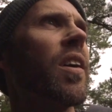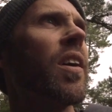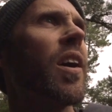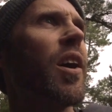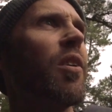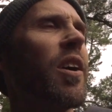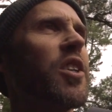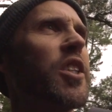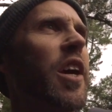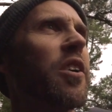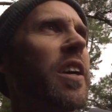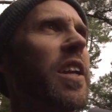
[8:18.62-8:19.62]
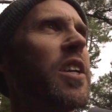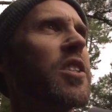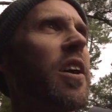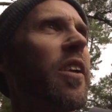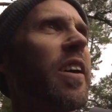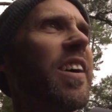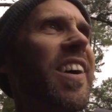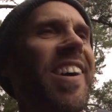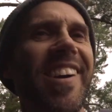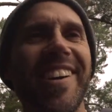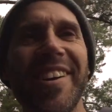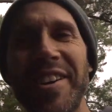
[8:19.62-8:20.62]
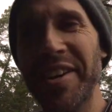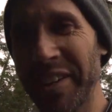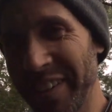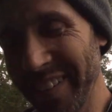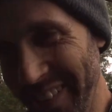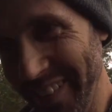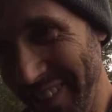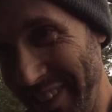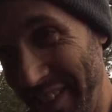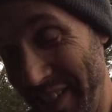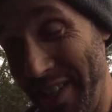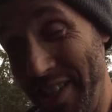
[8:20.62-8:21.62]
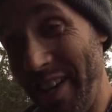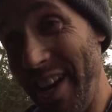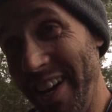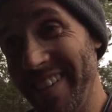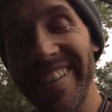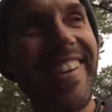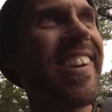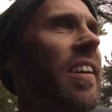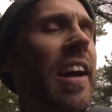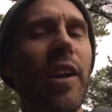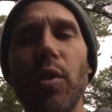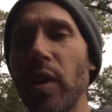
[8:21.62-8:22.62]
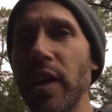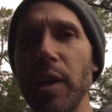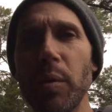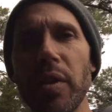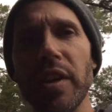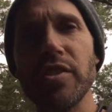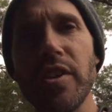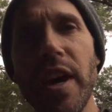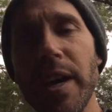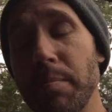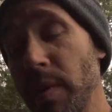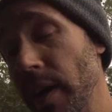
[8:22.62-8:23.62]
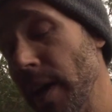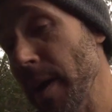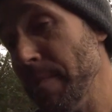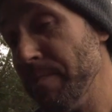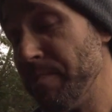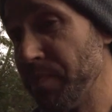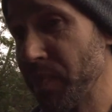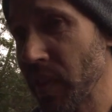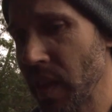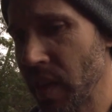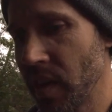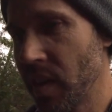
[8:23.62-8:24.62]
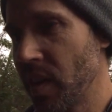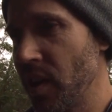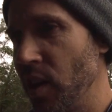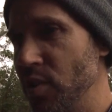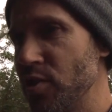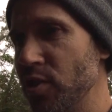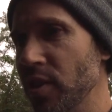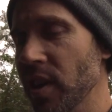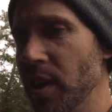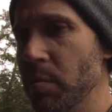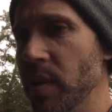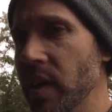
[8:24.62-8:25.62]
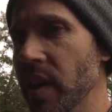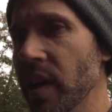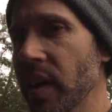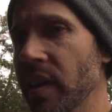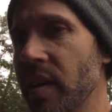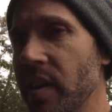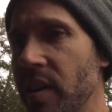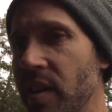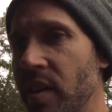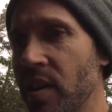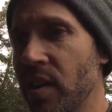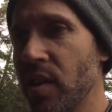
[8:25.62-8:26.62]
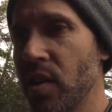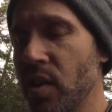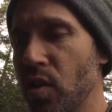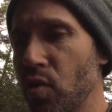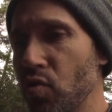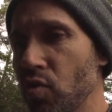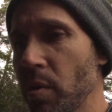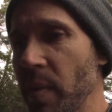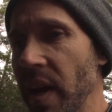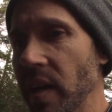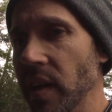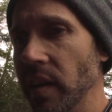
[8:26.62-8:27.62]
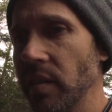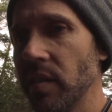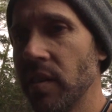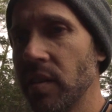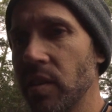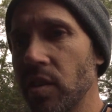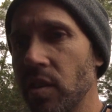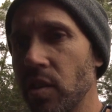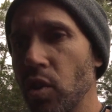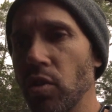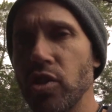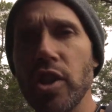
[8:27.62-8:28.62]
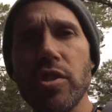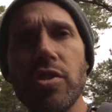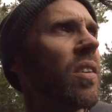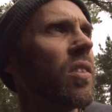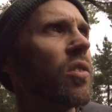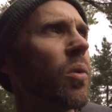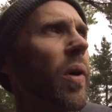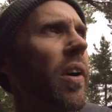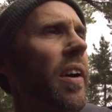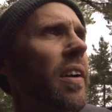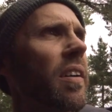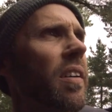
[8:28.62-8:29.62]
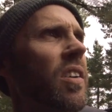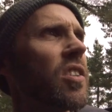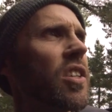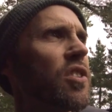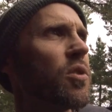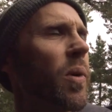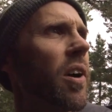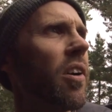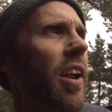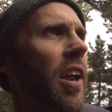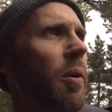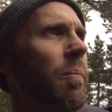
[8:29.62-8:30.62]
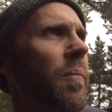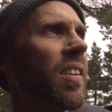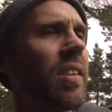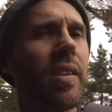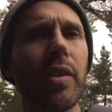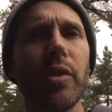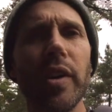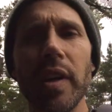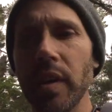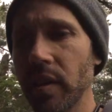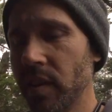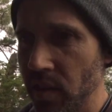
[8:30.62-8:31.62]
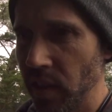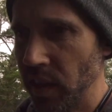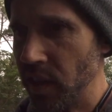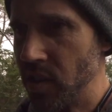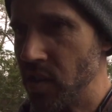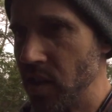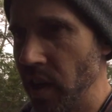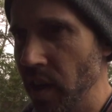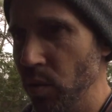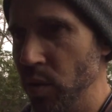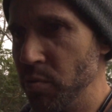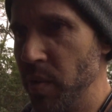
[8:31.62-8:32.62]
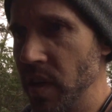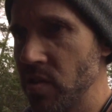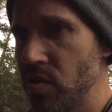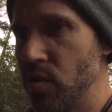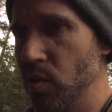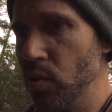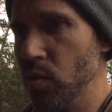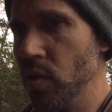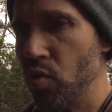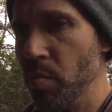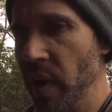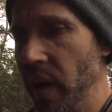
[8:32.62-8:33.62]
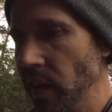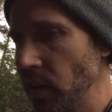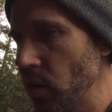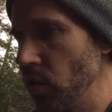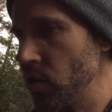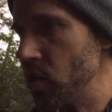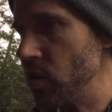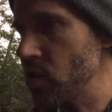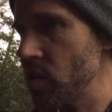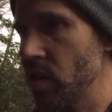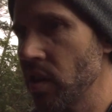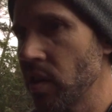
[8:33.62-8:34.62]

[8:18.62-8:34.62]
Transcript: are shouting at each other. Shit. Can't quite hear what they're saying, but I'll certainly be remaining conscious. Swearing. She's swearing at him. Oh dear. I think it's always best to remain conscious